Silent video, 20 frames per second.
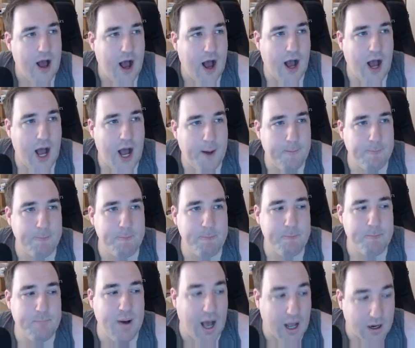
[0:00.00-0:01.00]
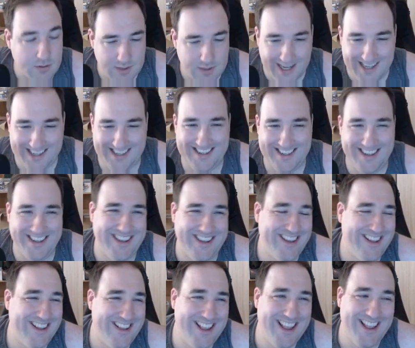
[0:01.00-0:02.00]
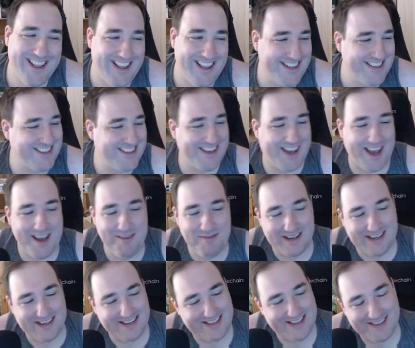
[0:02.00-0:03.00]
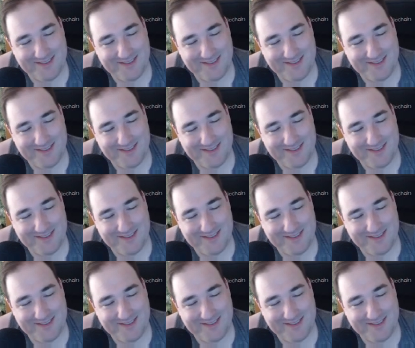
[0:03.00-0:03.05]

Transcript: But let's dive into this